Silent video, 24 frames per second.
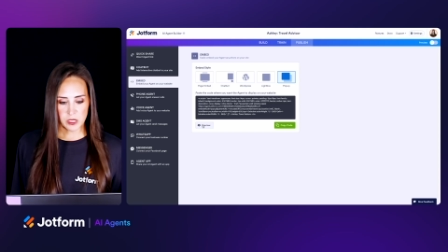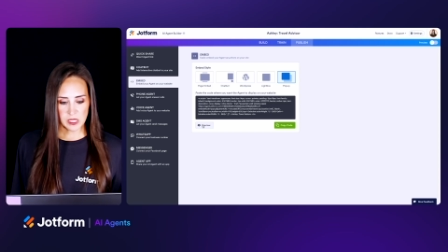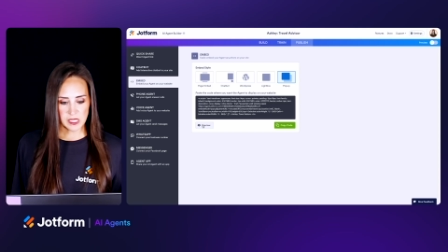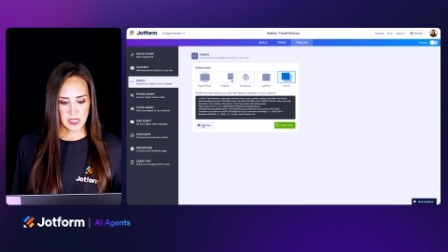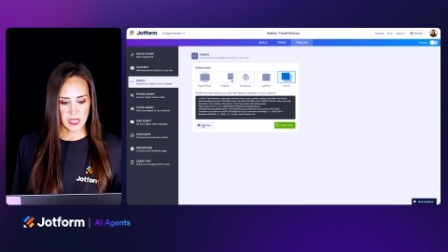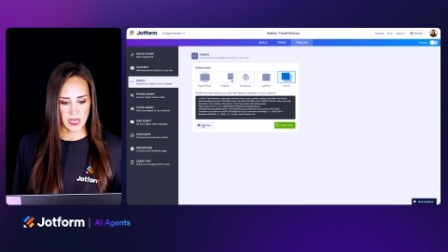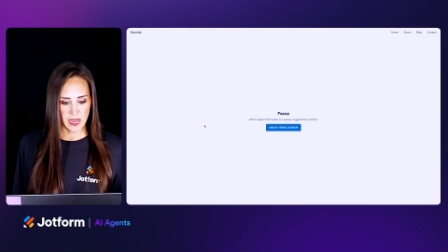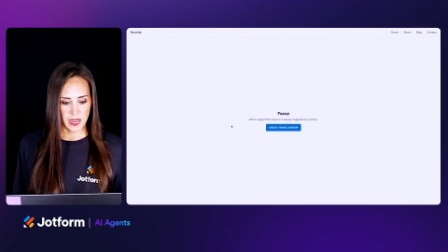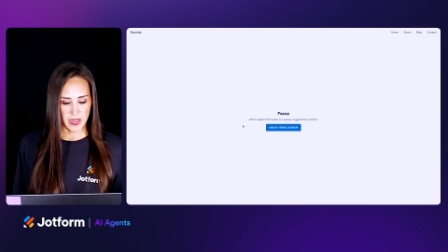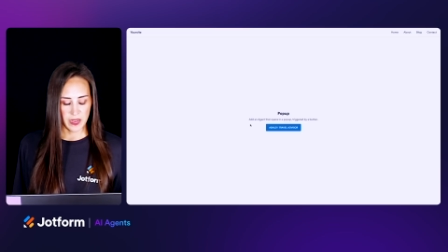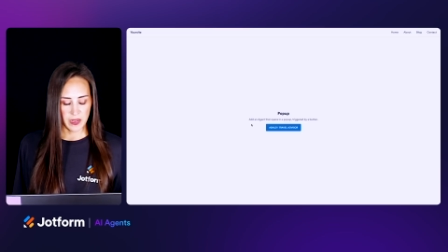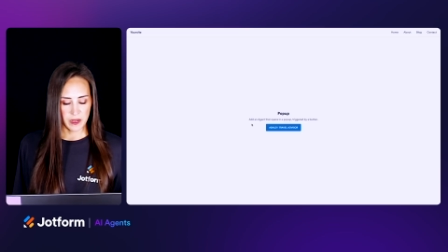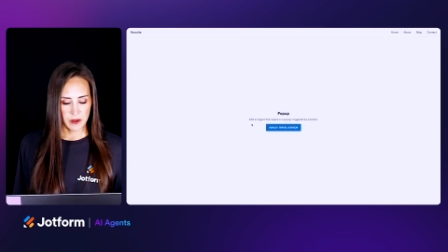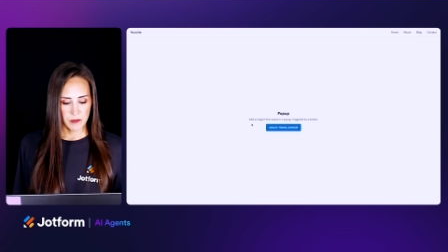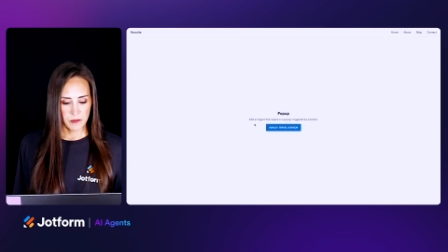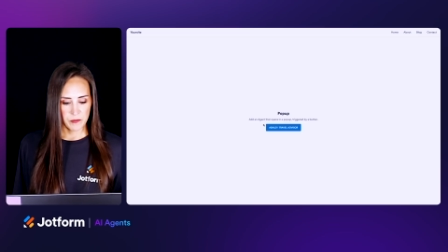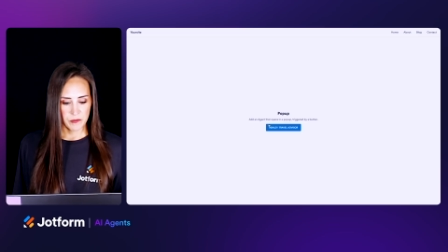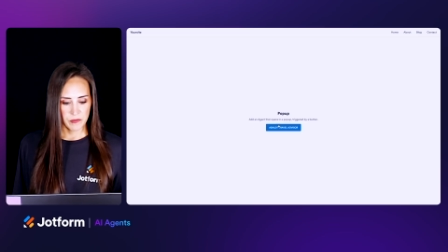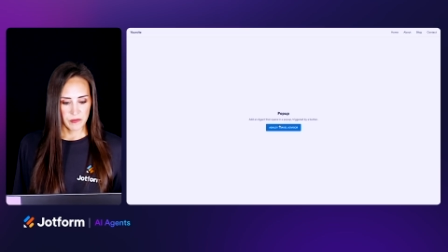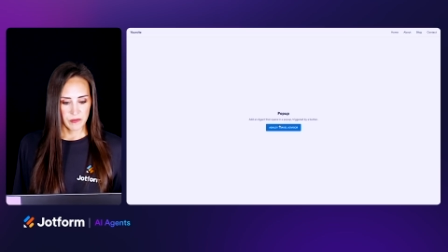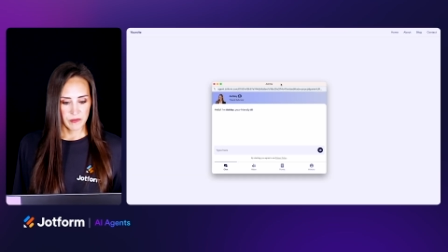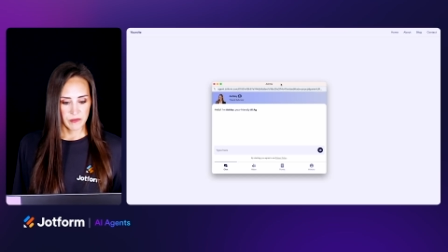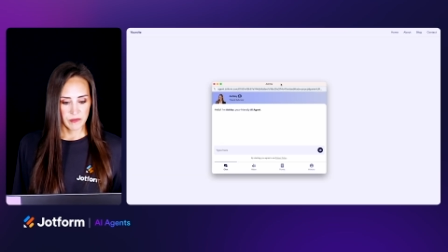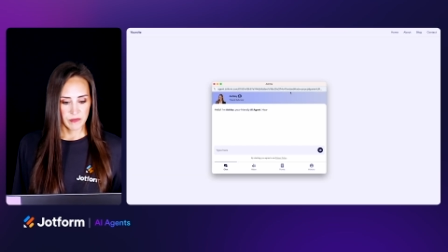looks like.
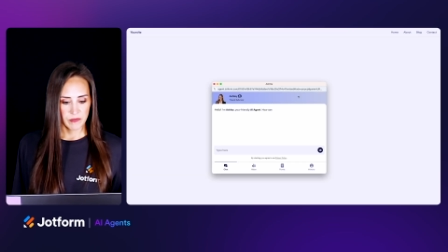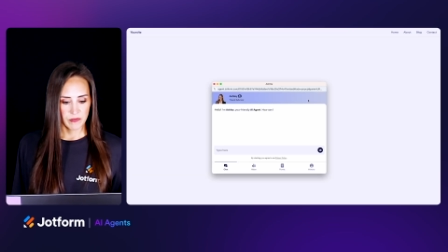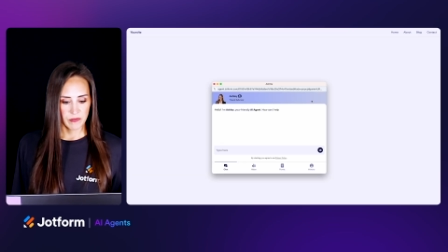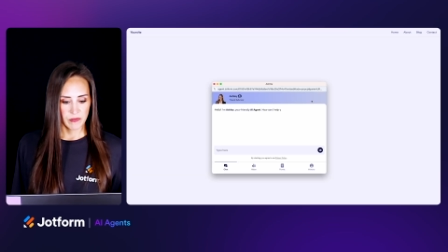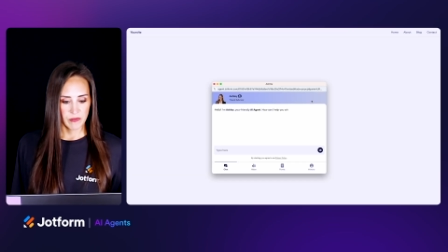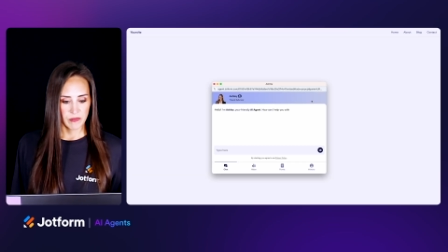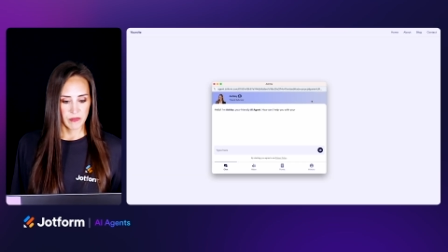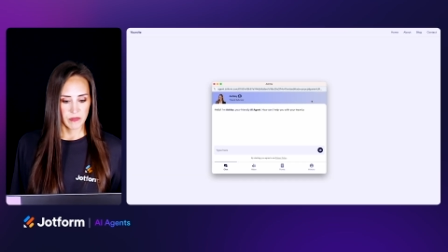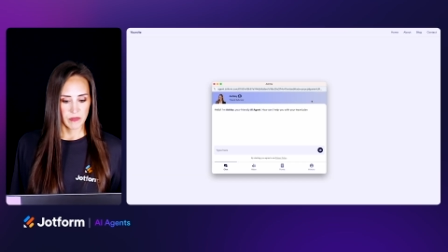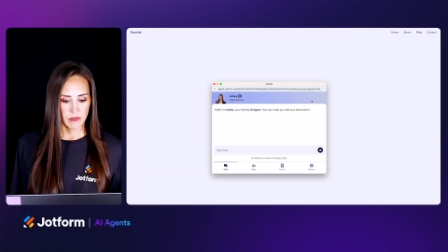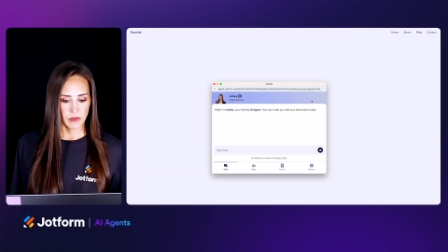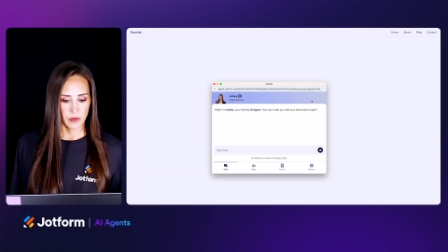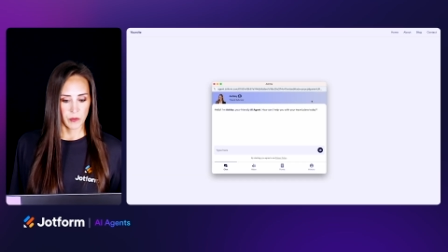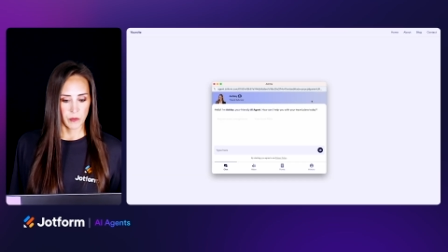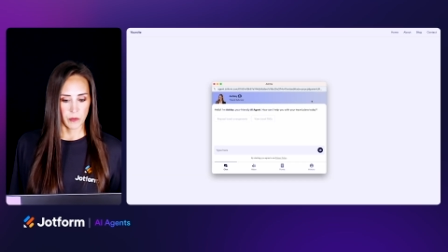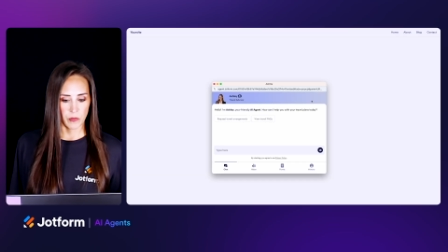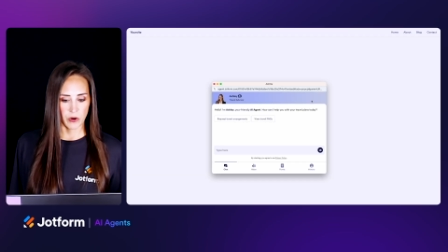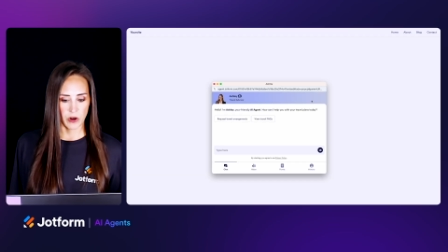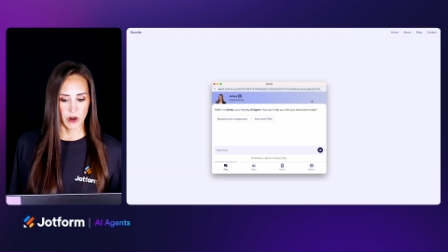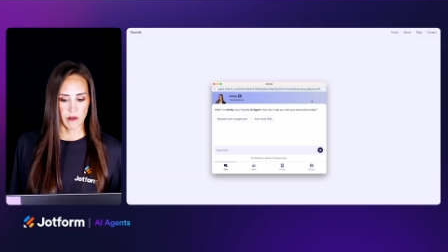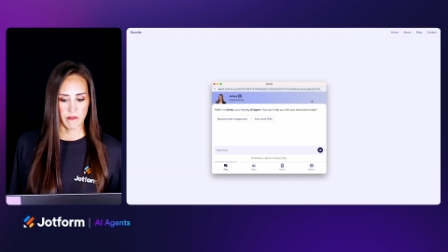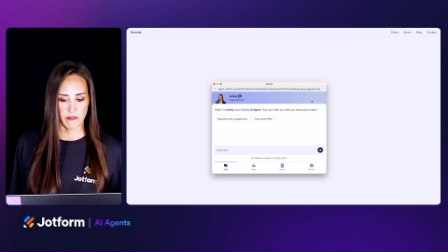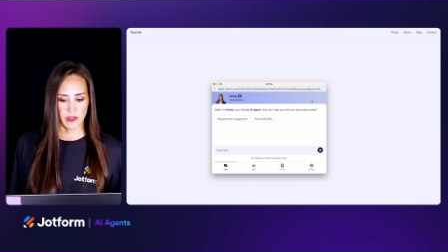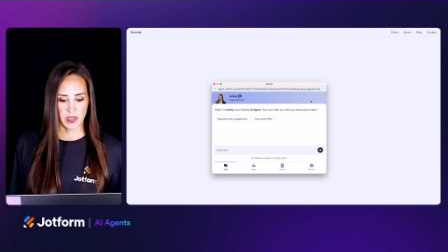
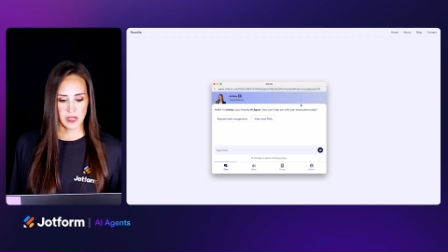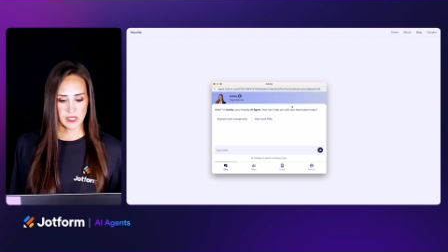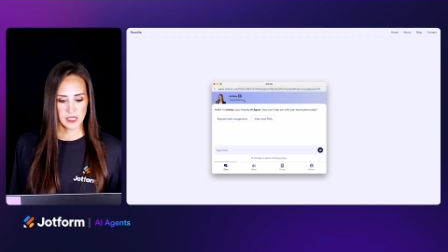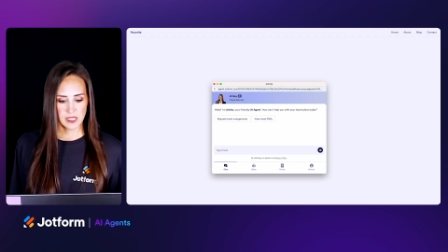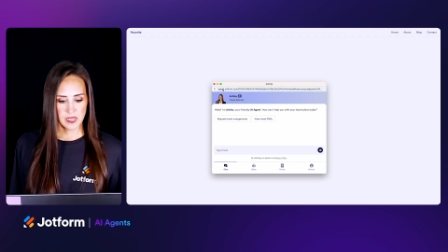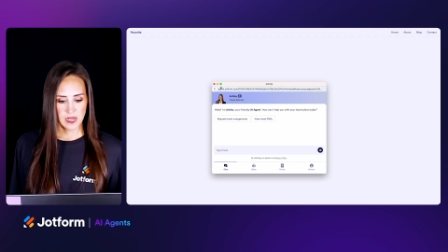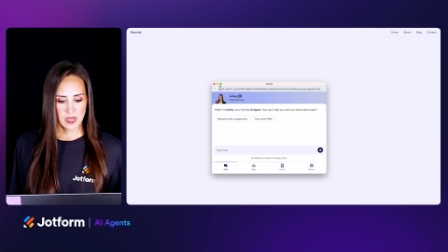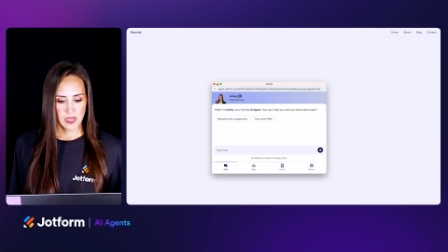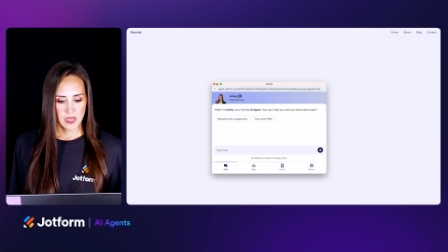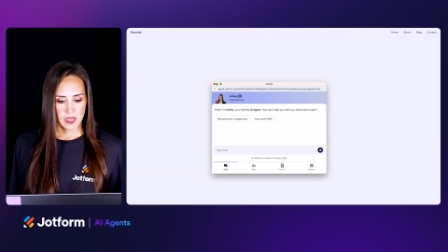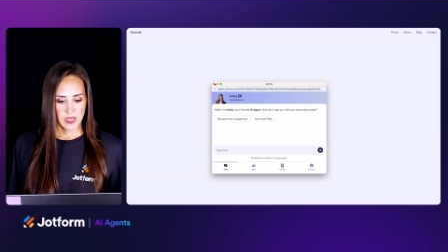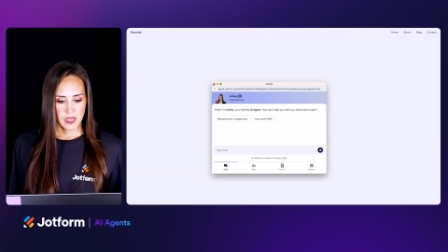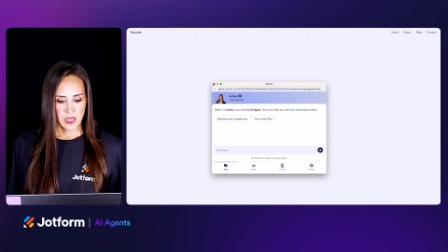Perfect.